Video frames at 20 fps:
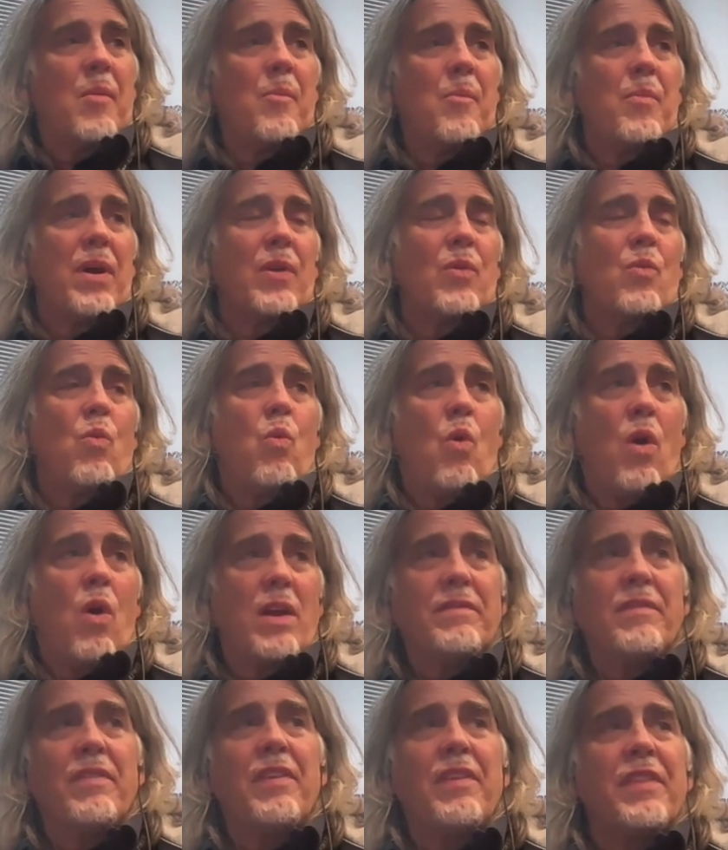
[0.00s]
But one
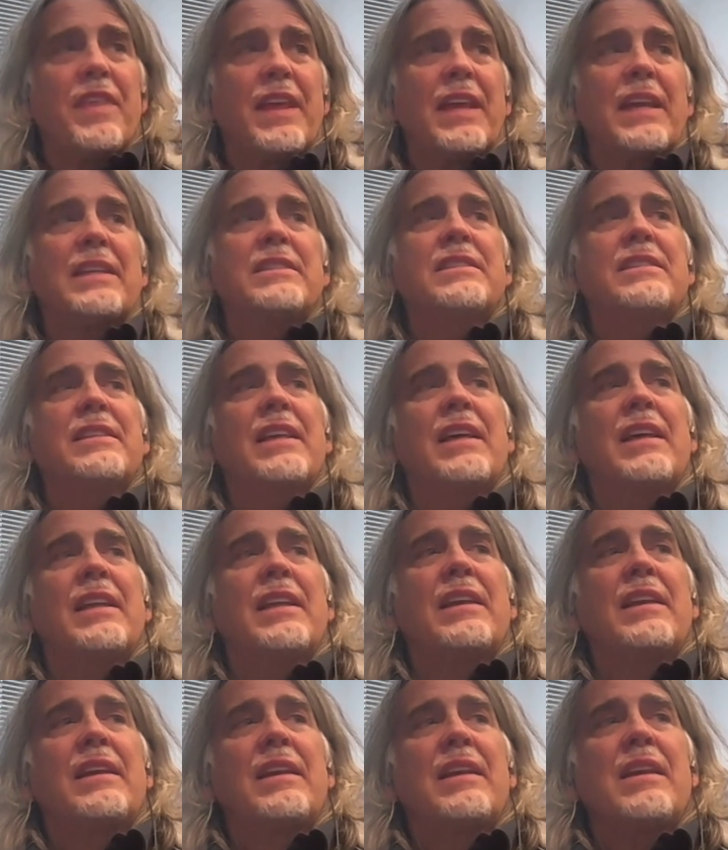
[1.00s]
of the things that
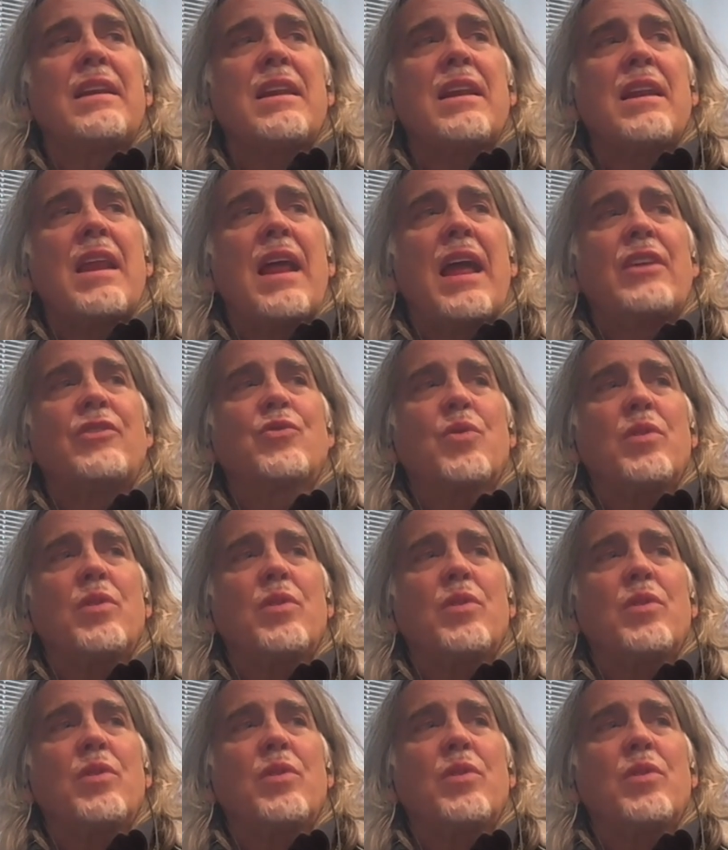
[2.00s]
has